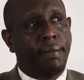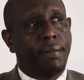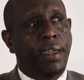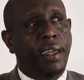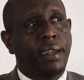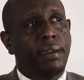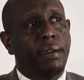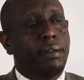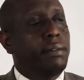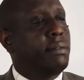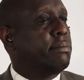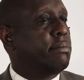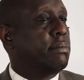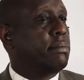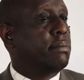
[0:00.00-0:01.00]

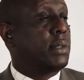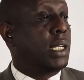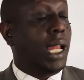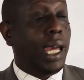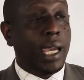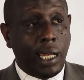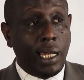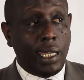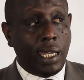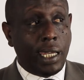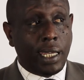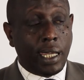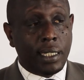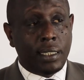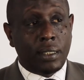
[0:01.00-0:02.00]
Then luckily I
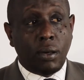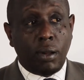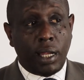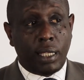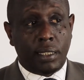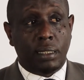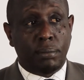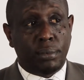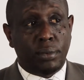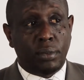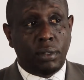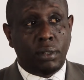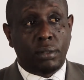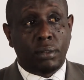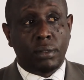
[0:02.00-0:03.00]
get scholarship to
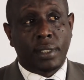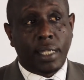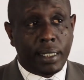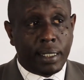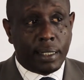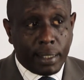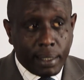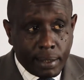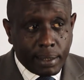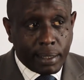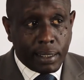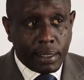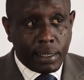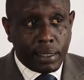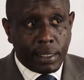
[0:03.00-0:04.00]
go to study in
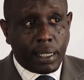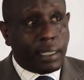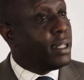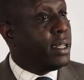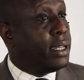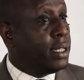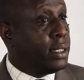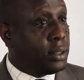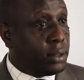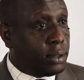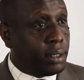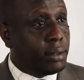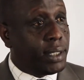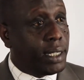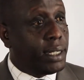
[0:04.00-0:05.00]
Italy in
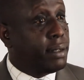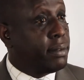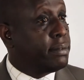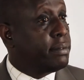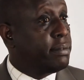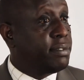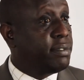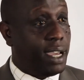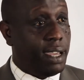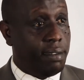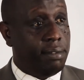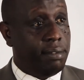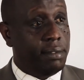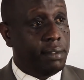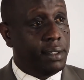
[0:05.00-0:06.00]
2005,
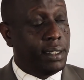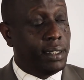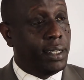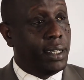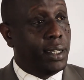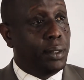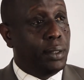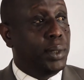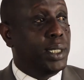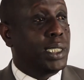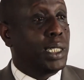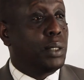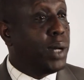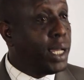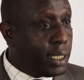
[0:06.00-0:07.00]

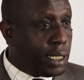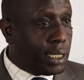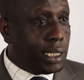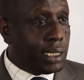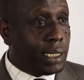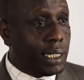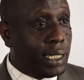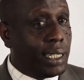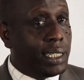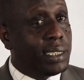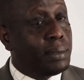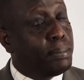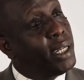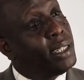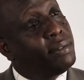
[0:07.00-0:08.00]
which I went in Italy and
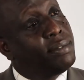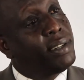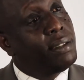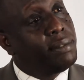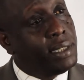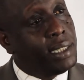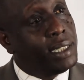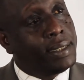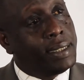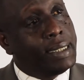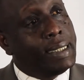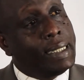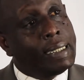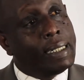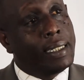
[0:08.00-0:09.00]
spent 5 years
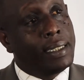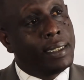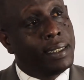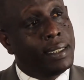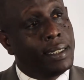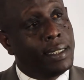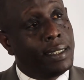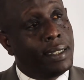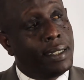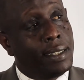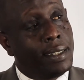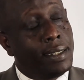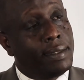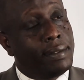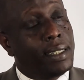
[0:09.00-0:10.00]
in Italy.
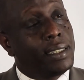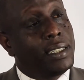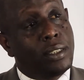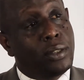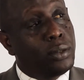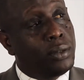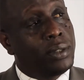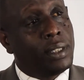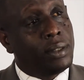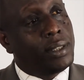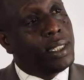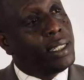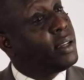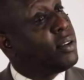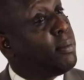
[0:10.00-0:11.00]
Then in
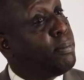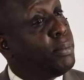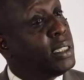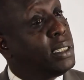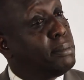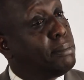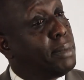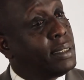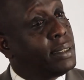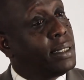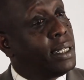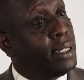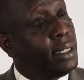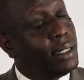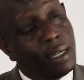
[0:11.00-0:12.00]
2000, I completed my
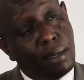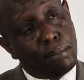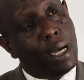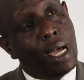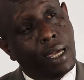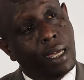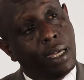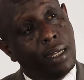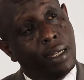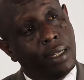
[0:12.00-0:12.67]
study and come back.